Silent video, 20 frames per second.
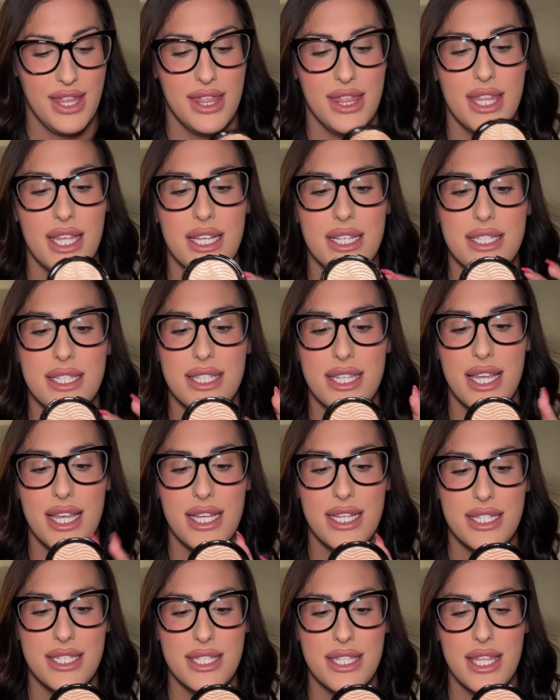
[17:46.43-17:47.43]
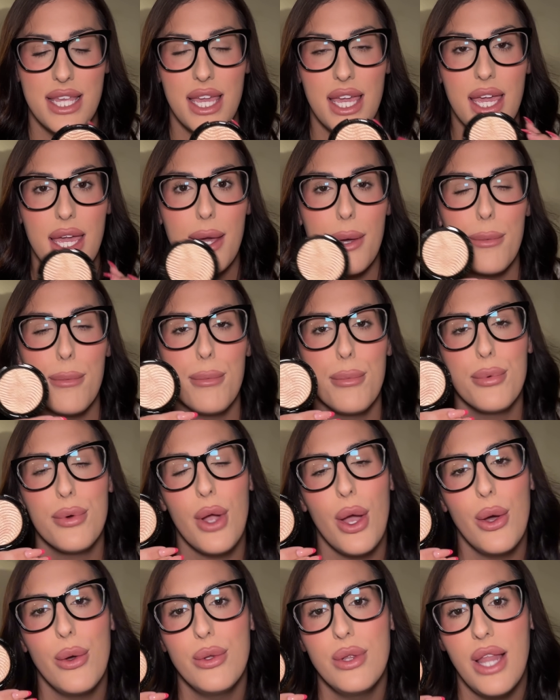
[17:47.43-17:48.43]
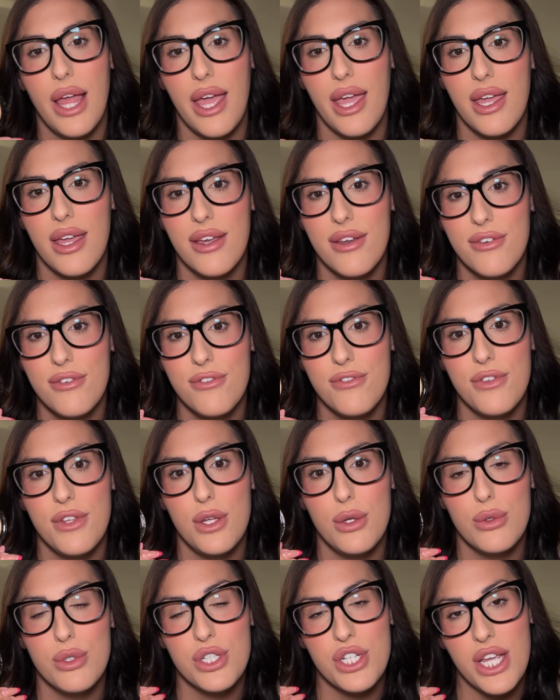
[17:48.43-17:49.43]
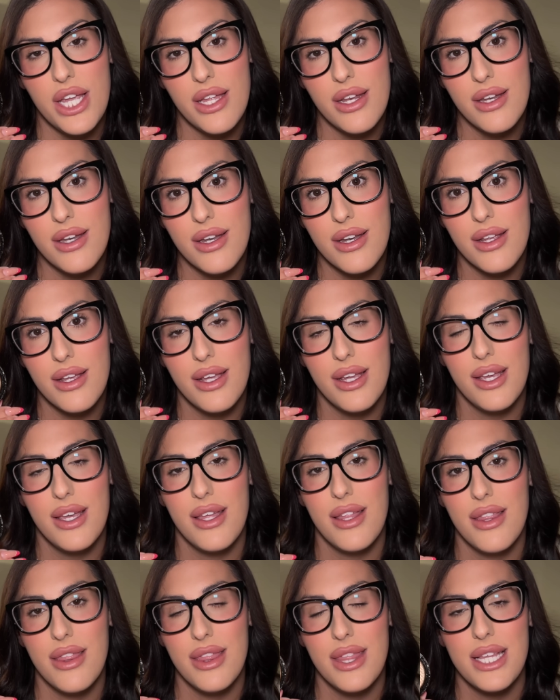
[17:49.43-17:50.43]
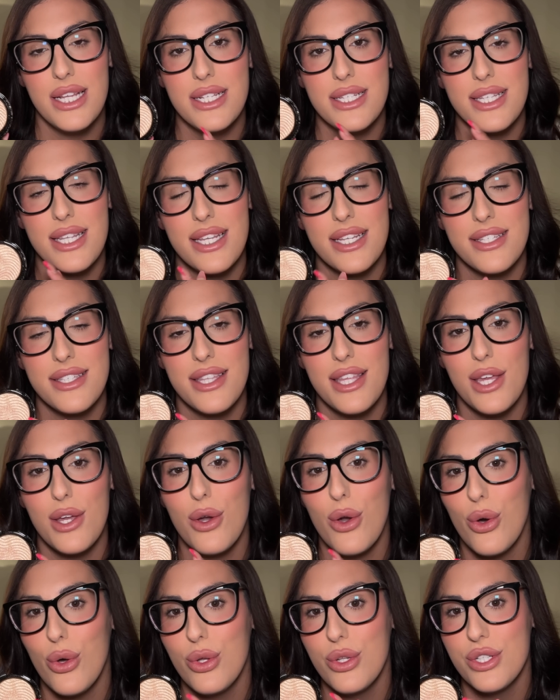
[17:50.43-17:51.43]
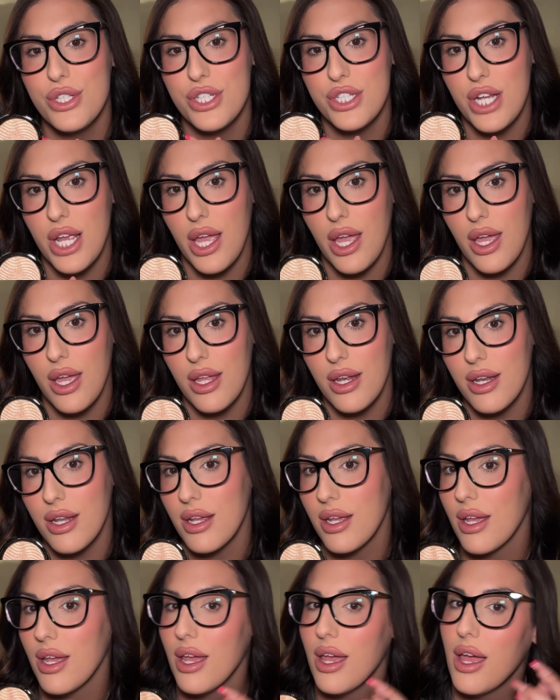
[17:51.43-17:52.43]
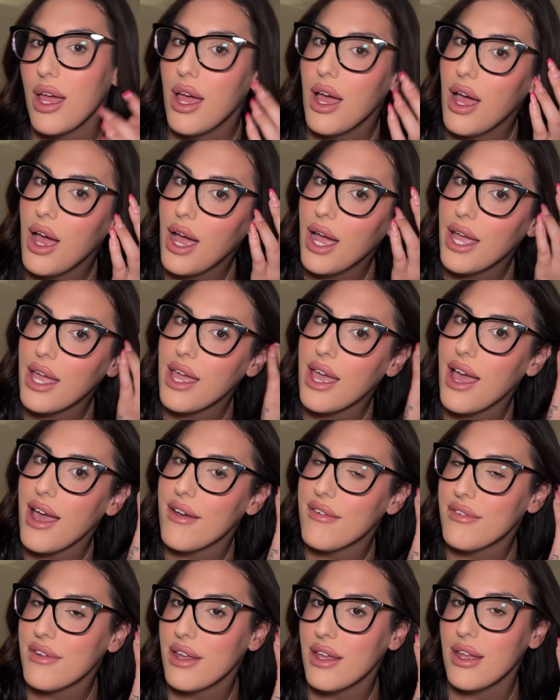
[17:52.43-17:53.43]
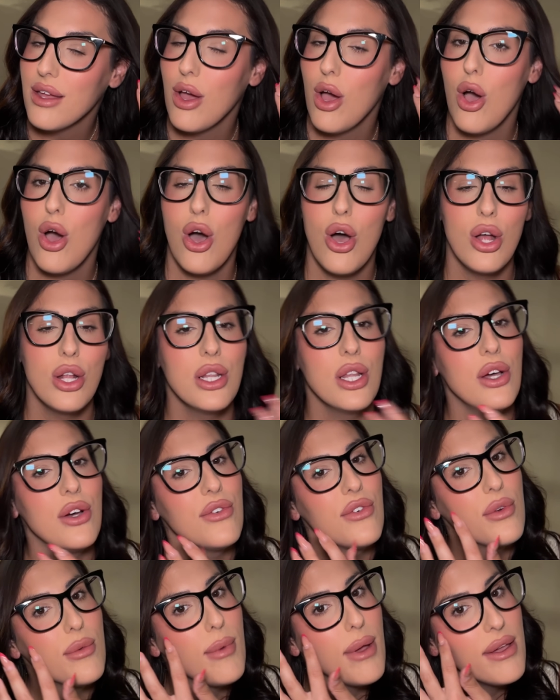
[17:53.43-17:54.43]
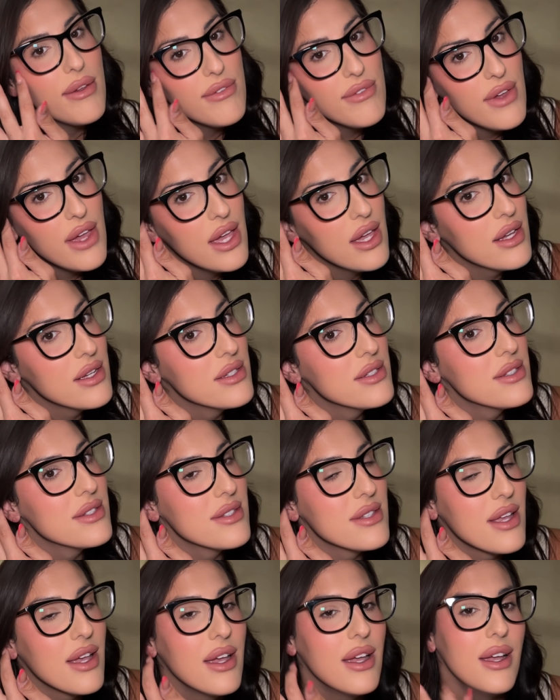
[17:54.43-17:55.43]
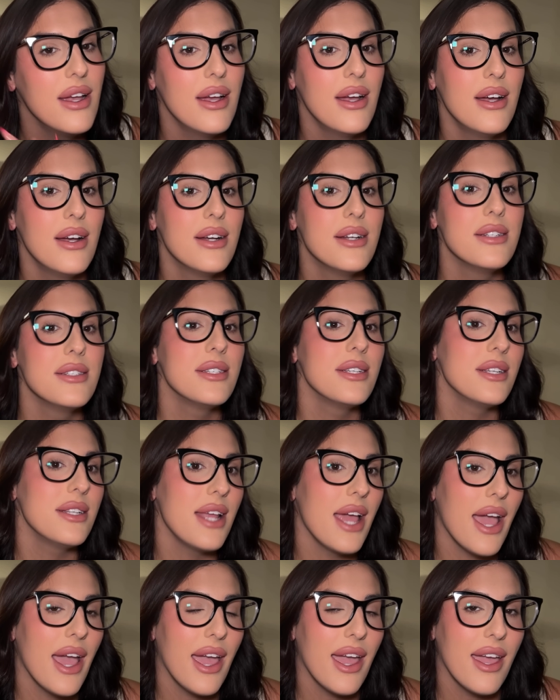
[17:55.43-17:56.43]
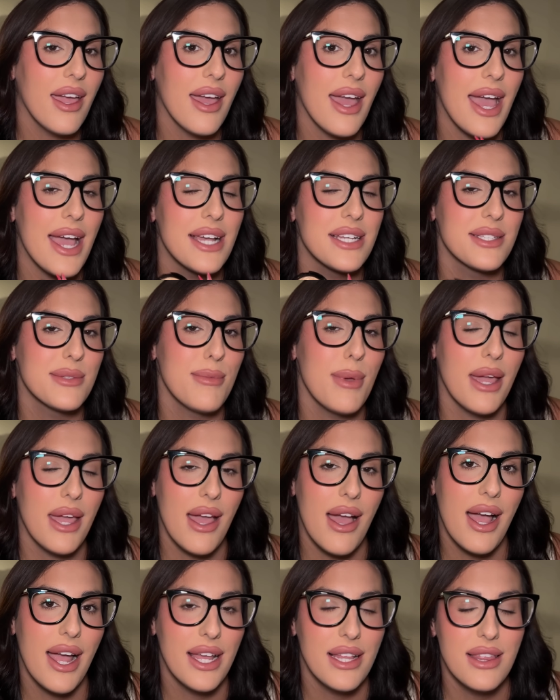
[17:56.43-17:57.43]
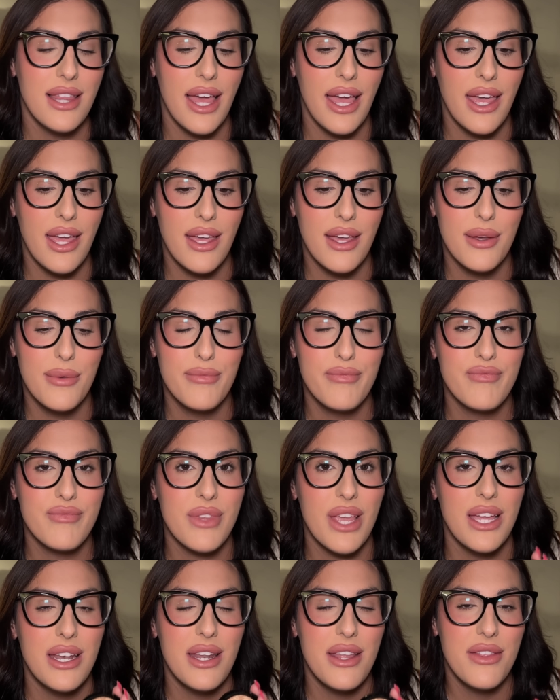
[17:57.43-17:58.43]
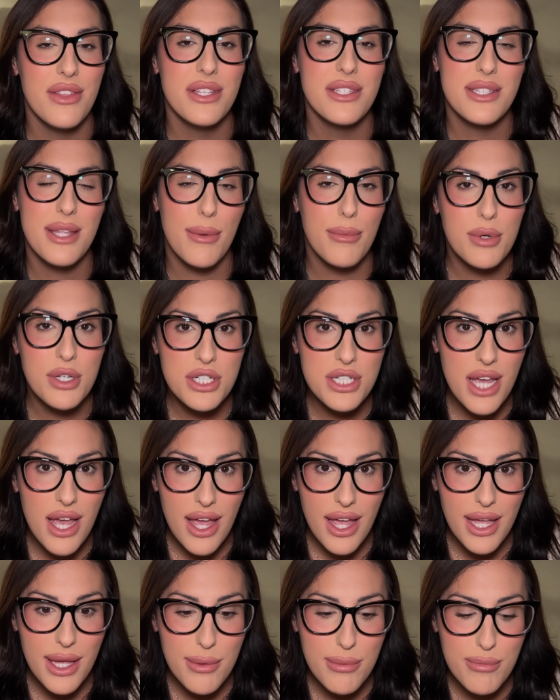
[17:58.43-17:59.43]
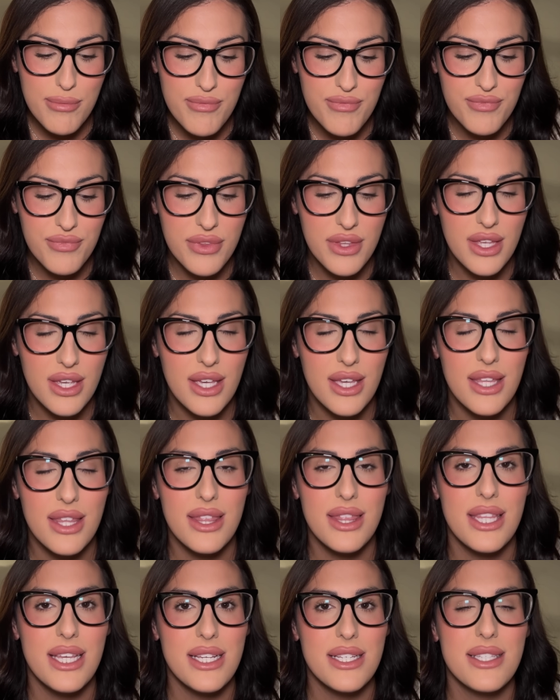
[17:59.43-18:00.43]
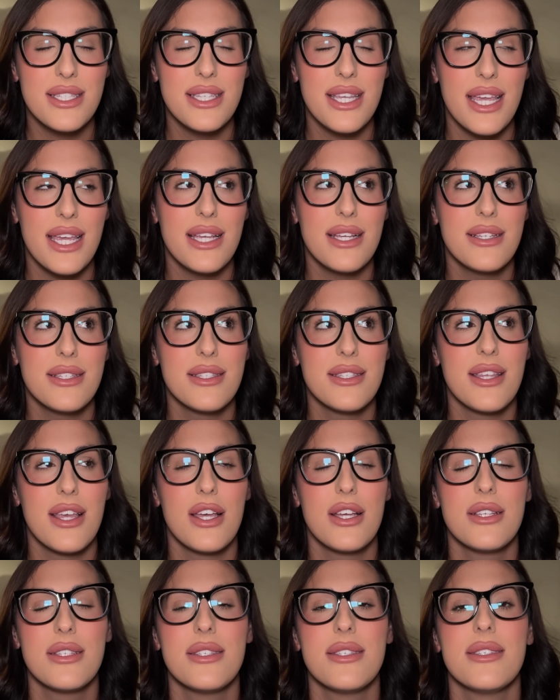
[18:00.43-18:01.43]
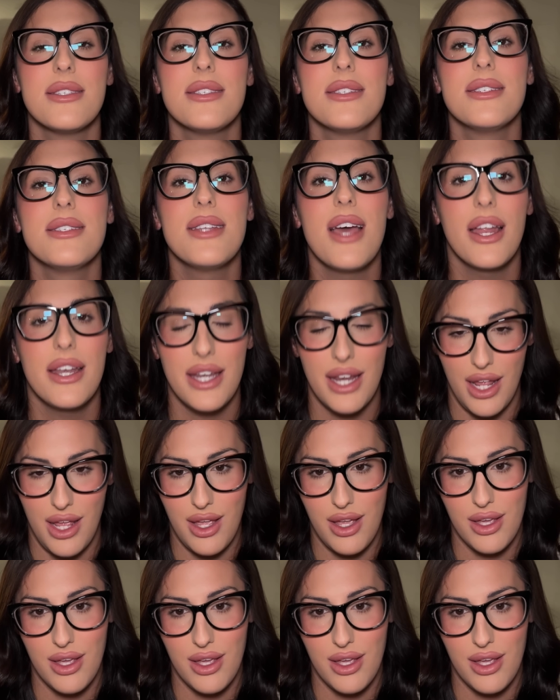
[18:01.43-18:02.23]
This is the Pro Light Fusion. This is the gold shade. I have it all over my face today as my highlight, and in the summertime, this is stunning.